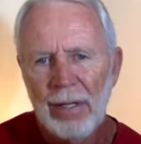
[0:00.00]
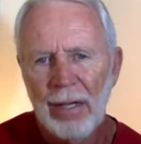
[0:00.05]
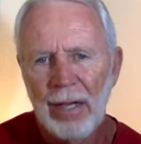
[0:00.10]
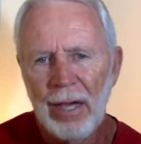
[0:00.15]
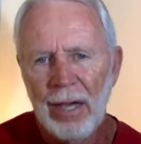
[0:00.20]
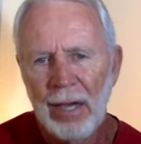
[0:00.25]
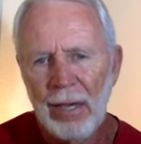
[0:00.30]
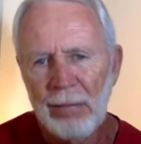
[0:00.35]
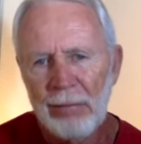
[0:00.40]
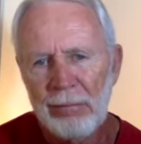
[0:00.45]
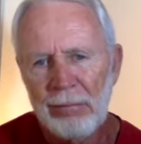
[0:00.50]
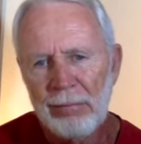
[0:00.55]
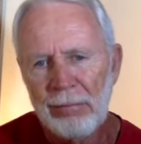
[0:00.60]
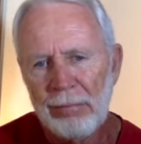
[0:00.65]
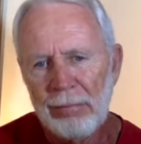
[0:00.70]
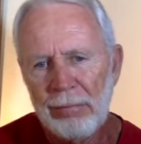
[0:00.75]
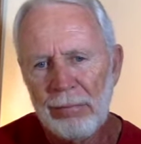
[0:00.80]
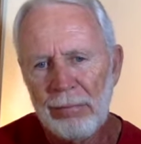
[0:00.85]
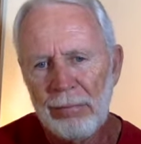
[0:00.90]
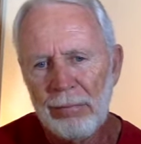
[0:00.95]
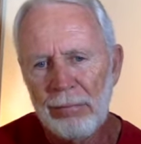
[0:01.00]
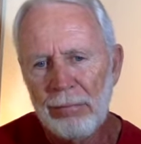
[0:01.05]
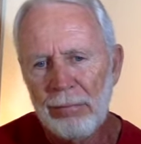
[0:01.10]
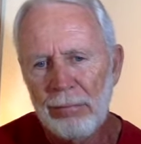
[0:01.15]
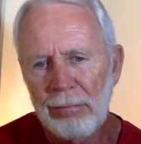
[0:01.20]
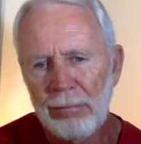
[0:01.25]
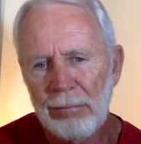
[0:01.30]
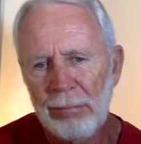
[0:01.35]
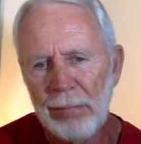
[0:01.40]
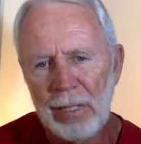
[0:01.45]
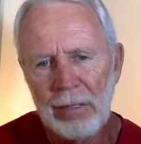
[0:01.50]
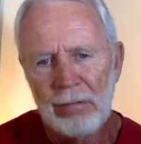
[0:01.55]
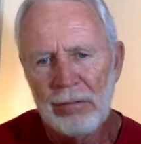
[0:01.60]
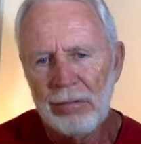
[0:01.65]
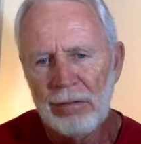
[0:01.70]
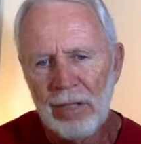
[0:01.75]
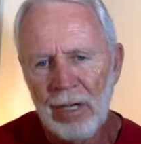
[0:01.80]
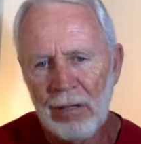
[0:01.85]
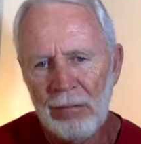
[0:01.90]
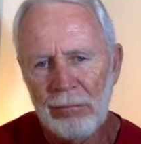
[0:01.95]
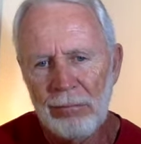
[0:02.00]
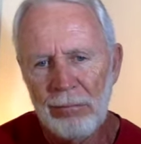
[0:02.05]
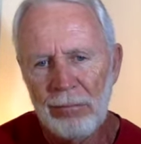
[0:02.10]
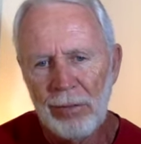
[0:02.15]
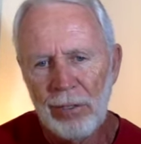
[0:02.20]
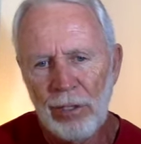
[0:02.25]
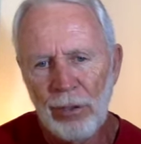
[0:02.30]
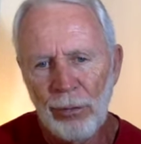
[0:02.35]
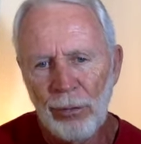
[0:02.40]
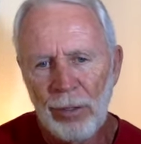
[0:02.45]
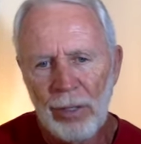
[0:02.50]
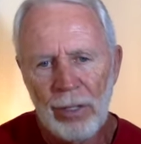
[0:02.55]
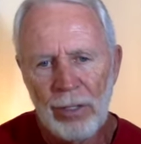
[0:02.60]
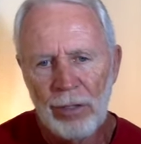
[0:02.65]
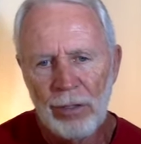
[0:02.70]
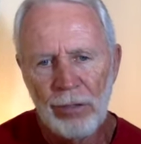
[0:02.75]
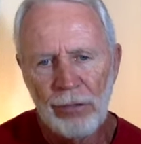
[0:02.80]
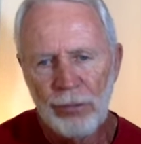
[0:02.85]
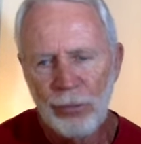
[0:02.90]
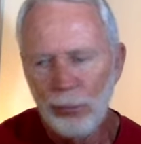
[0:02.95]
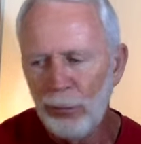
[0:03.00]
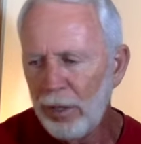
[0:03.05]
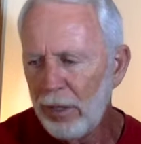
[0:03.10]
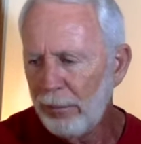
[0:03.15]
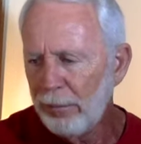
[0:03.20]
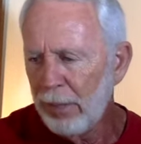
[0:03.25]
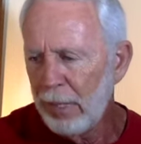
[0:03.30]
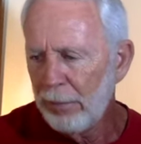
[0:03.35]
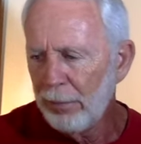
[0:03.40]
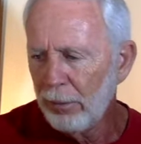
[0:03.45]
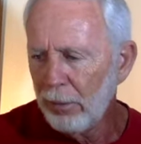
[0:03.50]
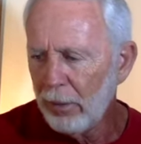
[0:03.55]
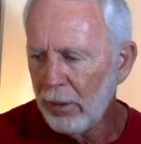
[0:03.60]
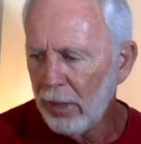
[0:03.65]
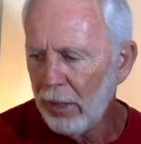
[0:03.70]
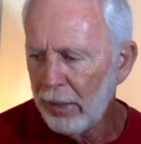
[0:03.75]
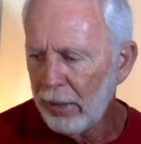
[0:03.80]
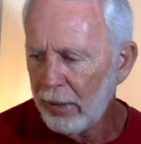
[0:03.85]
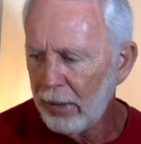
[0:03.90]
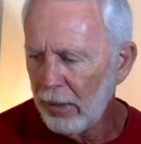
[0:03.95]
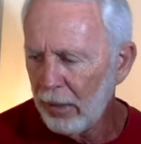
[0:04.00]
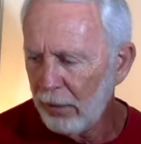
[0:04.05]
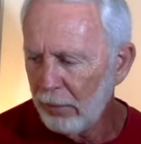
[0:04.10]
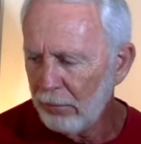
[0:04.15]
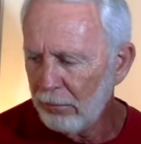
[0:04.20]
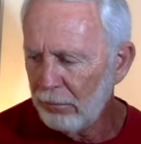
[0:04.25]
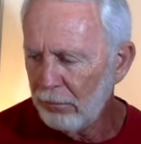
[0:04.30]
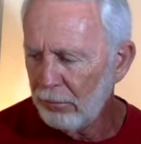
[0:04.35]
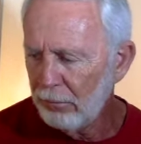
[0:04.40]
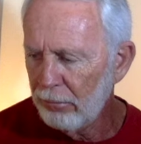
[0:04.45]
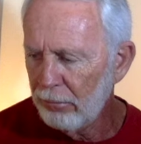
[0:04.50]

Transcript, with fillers: Um, but um, you know, you read people like um,